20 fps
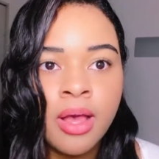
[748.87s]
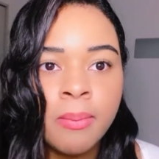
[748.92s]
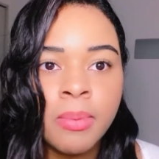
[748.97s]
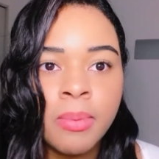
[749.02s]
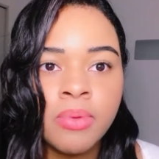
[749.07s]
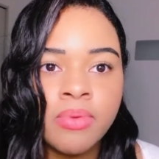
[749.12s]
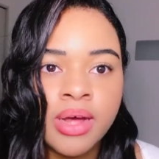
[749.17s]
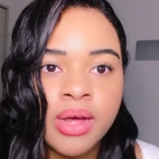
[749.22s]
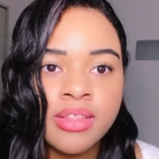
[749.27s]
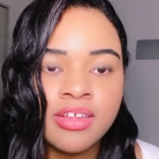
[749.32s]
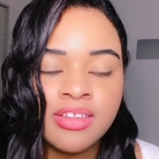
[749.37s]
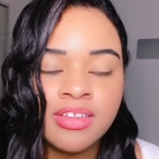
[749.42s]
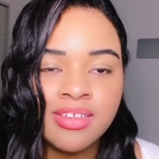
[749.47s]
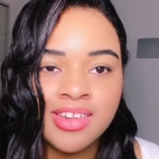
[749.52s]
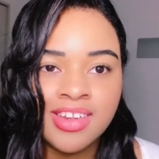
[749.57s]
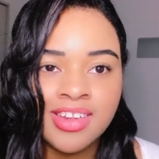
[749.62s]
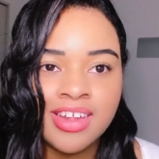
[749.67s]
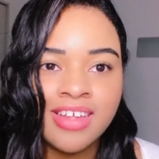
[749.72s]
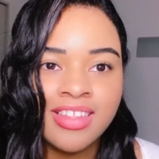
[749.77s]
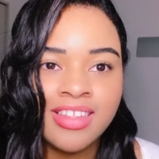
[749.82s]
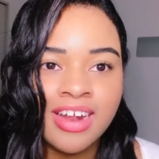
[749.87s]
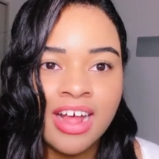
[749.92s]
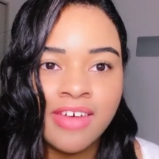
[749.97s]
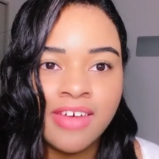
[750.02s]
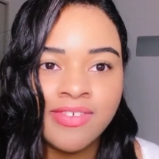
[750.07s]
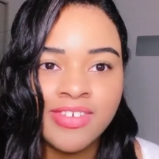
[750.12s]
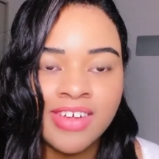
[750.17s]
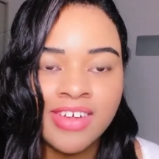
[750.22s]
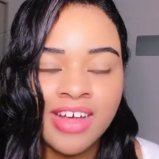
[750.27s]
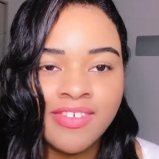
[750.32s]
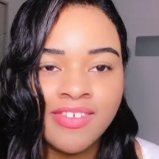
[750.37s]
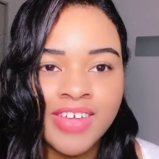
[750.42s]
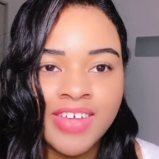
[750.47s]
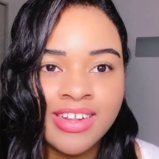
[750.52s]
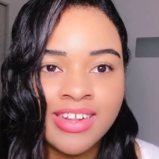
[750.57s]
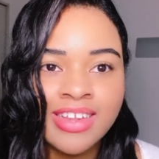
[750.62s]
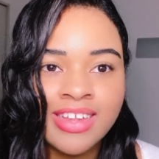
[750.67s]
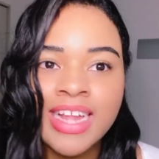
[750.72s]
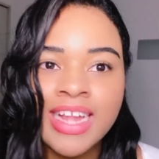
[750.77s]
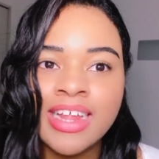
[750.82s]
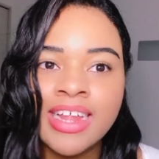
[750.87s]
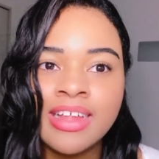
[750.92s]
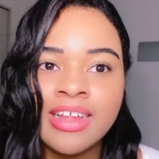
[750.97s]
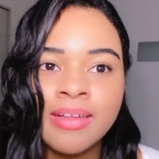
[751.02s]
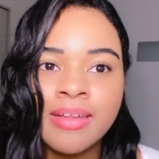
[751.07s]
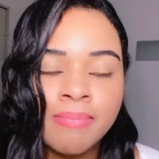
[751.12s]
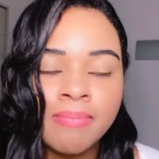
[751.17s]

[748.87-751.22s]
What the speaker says: but rather to say that after having dated,